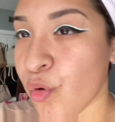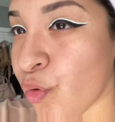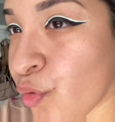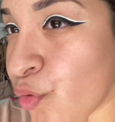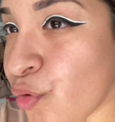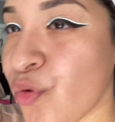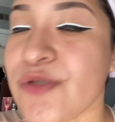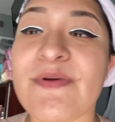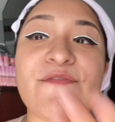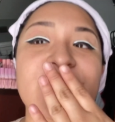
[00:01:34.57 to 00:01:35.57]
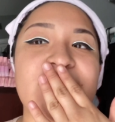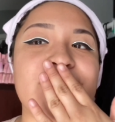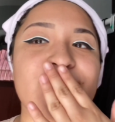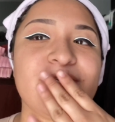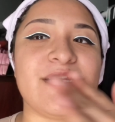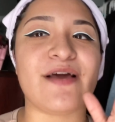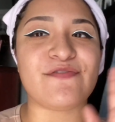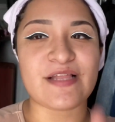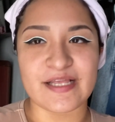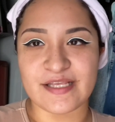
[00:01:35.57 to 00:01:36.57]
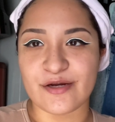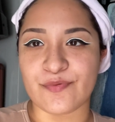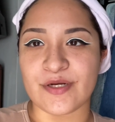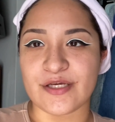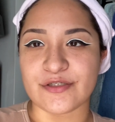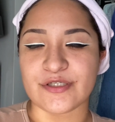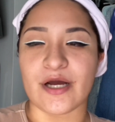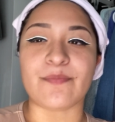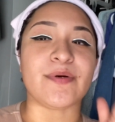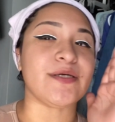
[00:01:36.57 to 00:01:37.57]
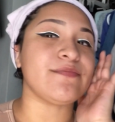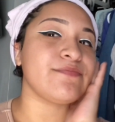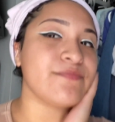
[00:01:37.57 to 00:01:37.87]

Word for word: oh it's my first time doing it i feel like they did a pretty good job but